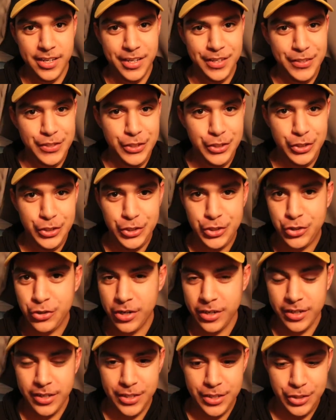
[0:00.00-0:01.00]
it's just
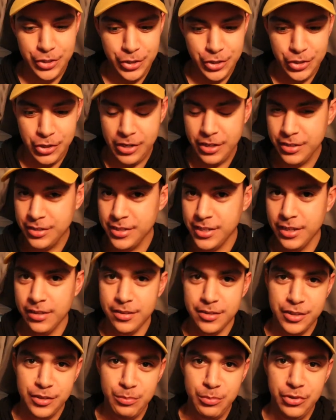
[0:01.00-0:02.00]
try he's just trying to
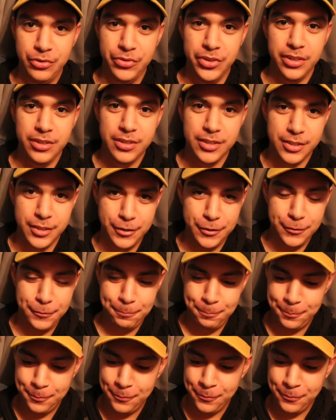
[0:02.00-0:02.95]
sell us a movie. So